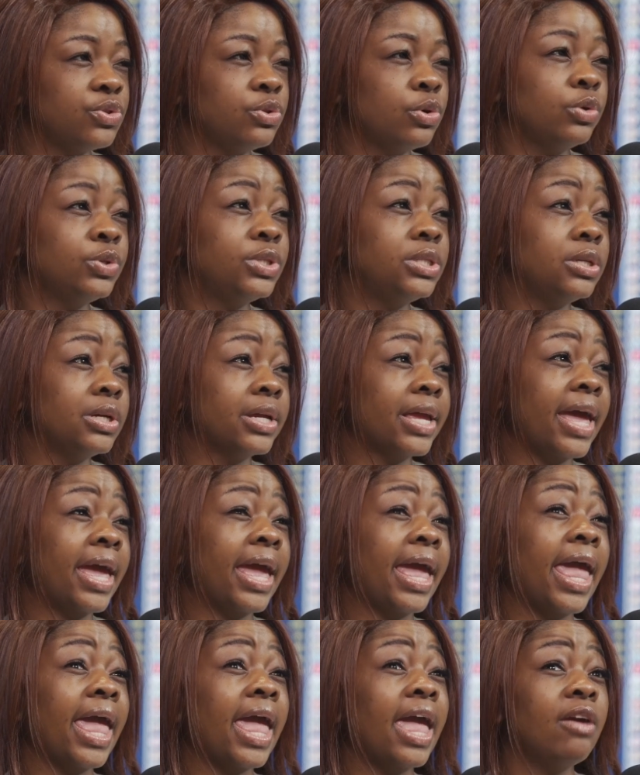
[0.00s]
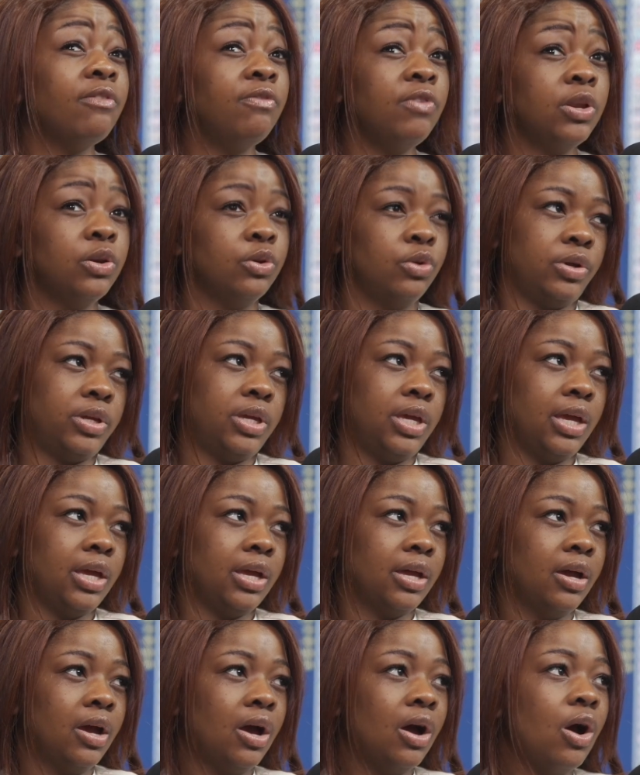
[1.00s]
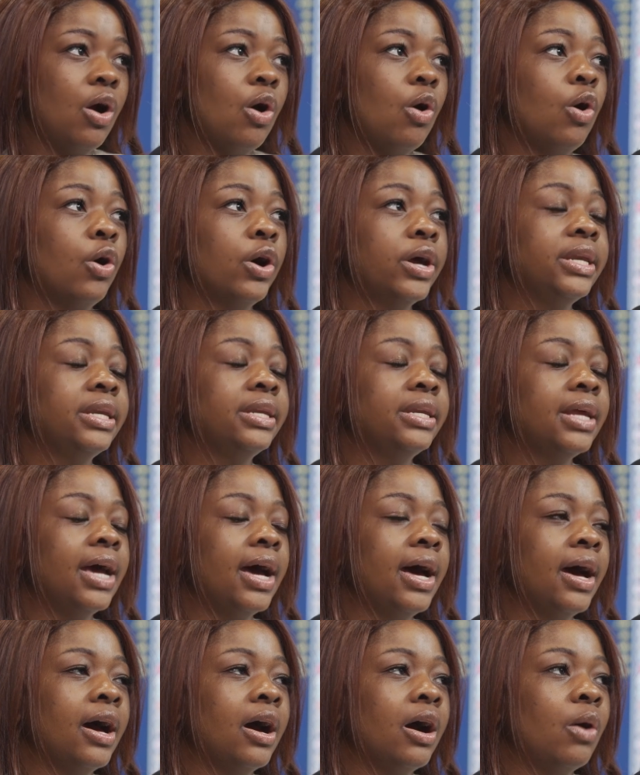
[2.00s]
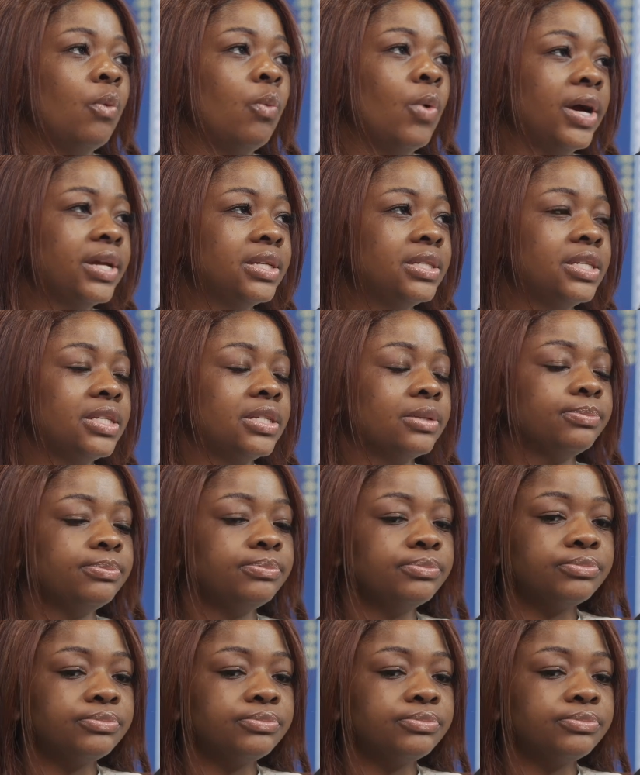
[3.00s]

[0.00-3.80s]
those took a heavy knocking on what